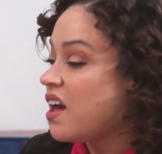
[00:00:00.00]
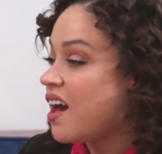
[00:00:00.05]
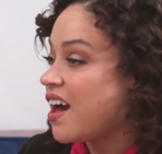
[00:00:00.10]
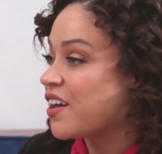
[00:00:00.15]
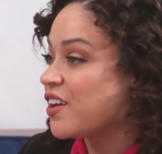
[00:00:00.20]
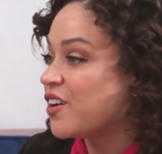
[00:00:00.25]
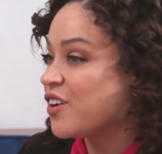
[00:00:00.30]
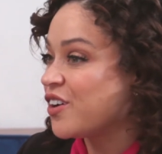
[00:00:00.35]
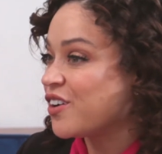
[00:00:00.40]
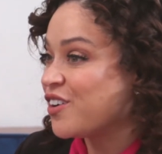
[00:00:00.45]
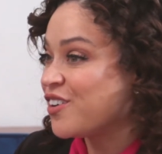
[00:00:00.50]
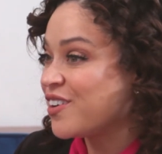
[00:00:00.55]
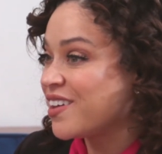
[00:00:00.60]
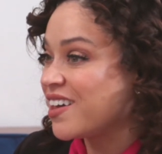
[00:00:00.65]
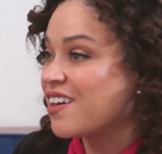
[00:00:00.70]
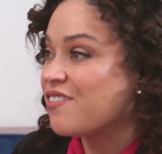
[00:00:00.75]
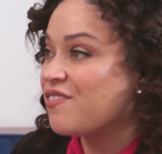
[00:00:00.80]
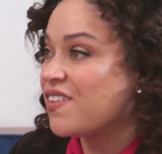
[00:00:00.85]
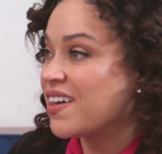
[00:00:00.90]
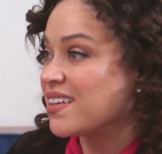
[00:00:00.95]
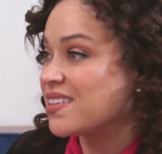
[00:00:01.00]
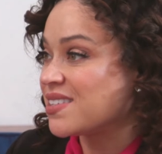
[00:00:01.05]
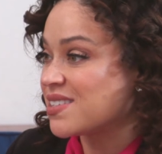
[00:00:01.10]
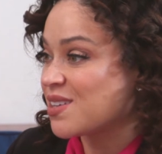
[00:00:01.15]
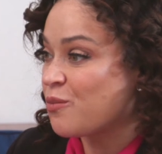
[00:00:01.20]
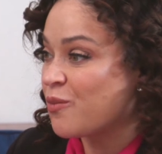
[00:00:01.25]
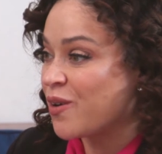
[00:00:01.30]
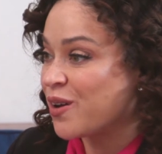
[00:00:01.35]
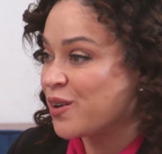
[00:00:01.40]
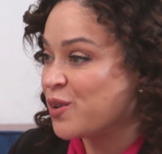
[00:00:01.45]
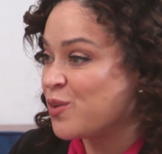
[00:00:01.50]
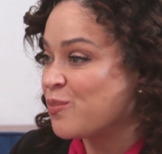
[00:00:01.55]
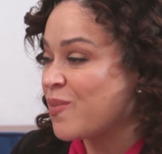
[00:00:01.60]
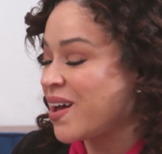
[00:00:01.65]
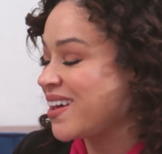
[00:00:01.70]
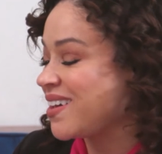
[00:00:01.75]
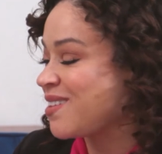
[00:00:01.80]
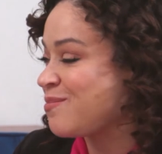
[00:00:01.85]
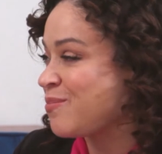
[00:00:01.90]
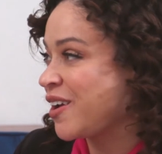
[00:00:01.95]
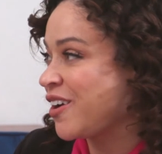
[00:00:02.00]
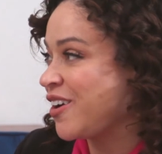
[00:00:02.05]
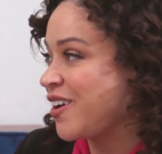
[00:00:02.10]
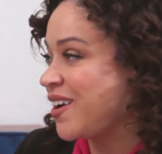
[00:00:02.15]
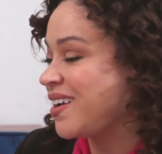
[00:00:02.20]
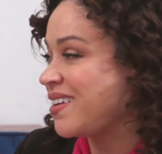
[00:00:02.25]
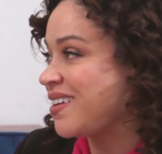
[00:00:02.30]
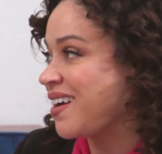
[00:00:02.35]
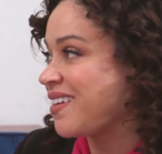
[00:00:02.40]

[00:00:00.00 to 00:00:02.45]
and you're giving someone who might get married